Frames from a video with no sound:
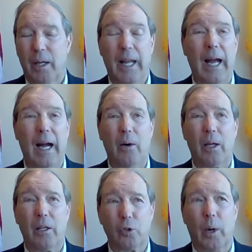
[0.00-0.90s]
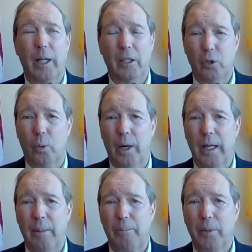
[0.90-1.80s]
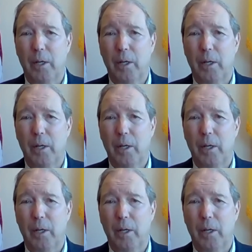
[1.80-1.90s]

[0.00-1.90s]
Now in 2020,